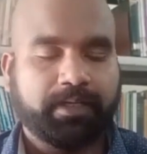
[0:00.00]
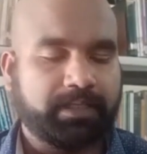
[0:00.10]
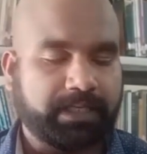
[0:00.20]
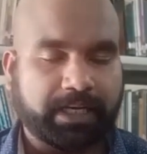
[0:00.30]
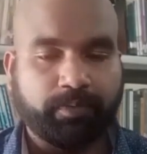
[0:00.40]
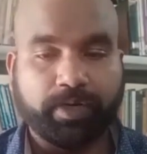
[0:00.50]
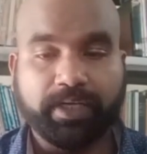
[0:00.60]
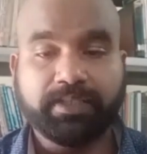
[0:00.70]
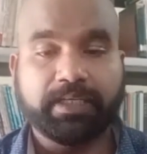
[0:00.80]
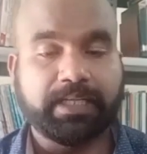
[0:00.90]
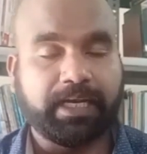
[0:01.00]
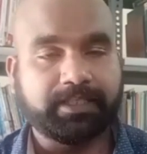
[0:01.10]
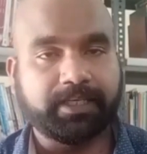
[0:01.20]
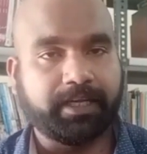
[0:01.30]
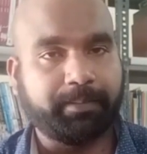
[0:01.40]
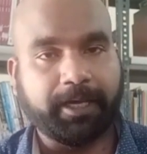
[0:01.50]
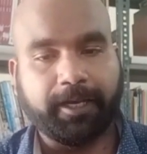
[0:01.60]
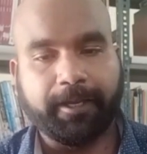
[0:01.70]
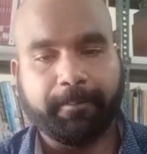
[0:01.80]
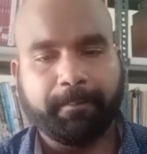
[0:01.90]
The second one is the Lesser
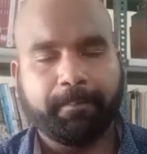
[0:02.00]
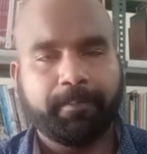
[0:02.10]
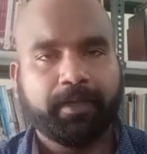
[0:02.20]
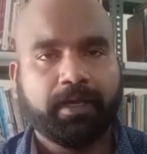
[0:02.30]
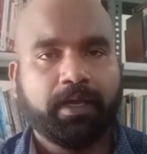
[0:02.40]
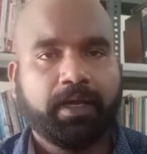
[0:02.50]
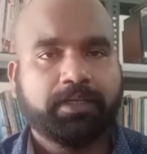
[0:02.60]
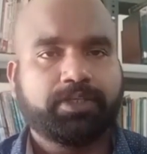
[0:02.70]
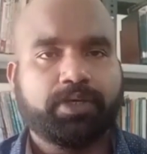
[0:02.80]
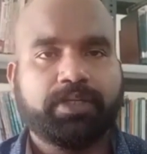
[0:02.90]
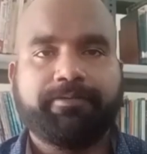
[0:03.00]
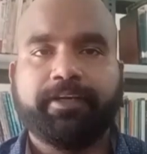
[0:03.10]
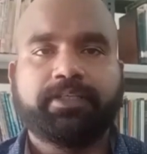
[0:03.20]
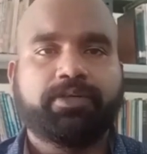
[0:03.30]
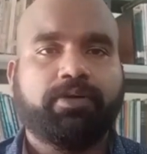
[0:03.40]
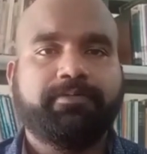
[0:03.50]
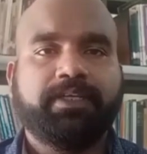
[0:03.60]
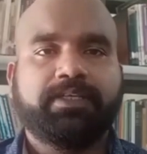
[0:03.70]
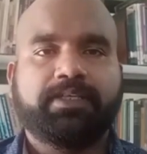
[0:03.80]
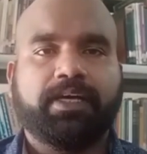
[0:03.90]
Himalaya. So the feature of
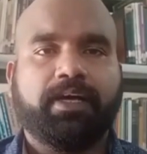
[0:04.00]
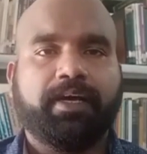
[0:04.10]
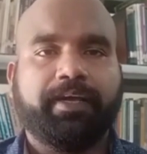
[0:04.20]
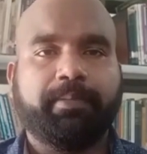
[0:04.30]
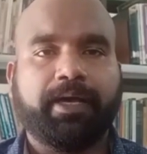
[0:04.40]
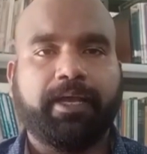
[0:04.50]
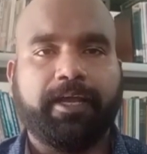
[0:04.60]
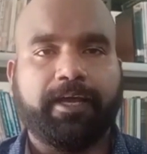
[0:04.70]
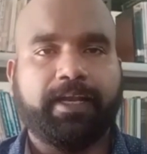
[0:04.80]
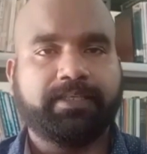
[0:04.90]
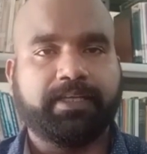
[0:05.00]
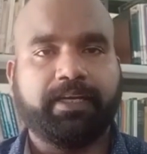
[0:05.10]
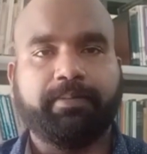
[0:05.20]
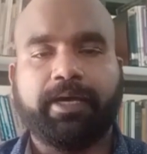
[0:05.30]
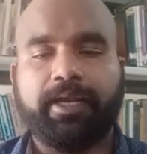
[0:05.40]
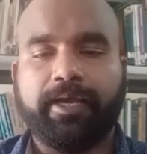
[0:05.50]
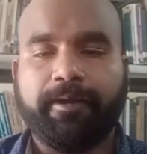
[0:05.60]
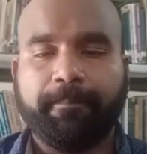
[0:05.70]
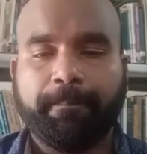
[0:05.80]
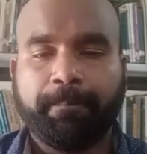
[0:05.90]
this Himalaya, Lesser
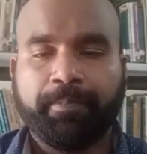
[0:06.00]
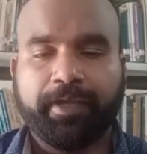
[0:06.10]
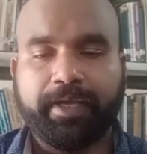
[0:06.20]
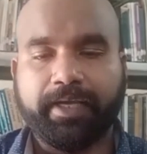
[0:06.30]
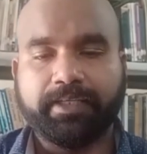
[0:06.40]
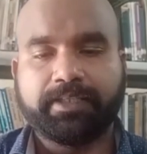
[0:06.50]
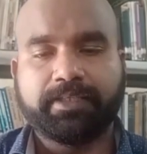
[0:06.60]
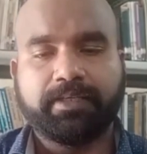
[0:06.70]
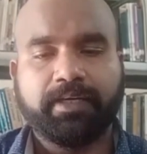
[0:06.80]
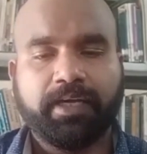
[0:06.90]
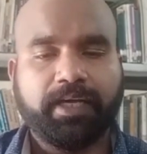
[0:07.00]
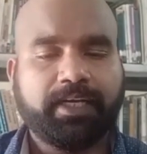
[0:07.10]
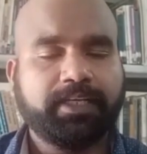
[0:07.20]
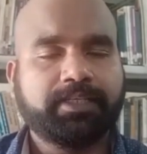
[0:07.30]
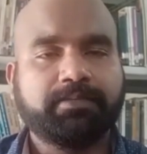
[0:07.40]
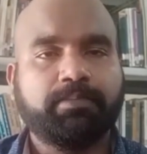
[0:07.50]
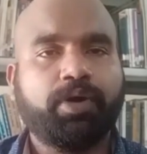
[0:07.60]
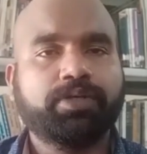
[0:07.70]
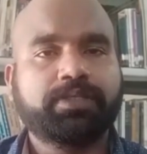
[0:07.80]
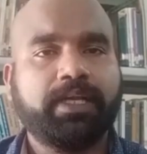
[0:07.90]
Himalaya, is it is
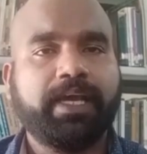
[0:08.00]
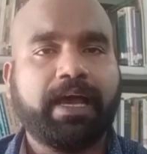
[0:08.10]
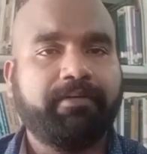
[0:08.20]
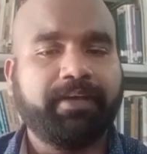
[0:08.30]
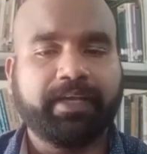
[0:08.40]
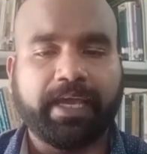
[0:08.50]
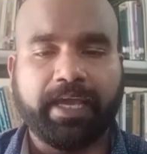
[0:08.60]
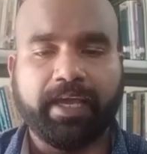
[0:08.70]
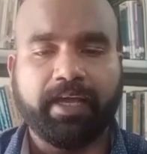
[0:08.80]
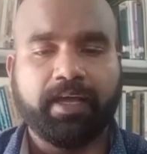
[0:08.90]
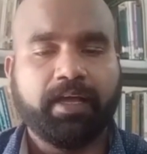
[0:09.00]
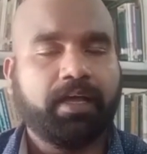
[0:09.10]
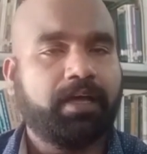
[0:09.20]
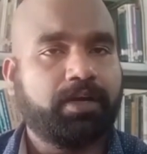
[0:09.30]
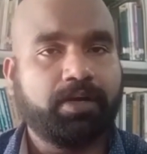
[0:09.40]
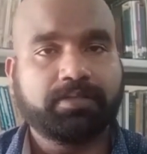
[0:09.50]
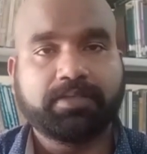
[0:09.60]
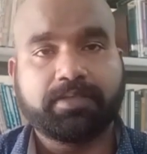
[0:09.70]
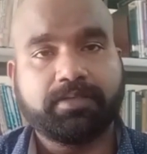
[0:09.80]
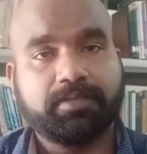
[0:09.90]
mostly having a
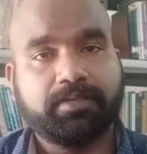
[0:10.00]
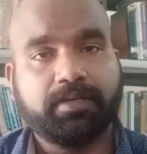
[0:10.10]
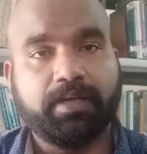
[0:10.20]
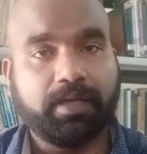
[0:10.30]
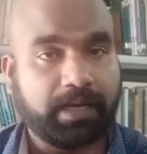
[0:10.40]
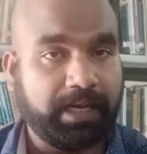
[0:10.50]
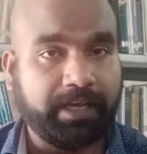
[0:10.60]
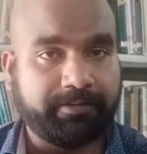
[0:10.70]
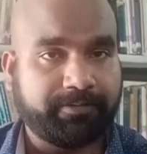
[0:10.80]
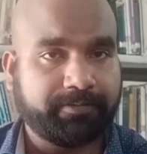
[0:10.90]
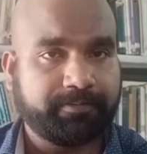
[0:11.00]
rugged relief.